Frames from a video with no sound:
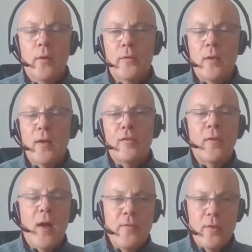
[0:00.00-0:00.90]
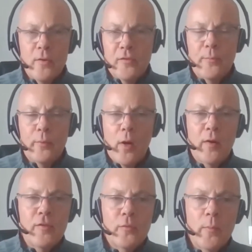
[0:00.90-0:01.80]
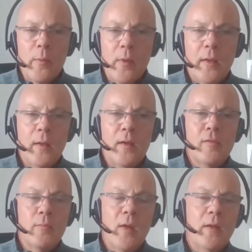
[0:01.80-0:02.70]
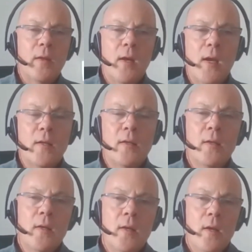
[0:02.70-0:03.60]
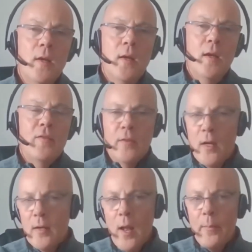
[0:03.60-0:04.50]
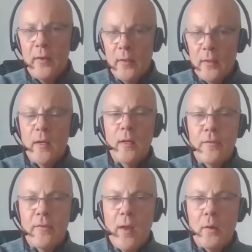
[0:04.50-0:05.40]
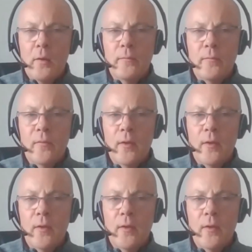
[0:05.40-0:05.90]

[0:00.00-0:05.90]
over the next 5 years, the progress we'll be making as mankind is not happening in a linear fashion.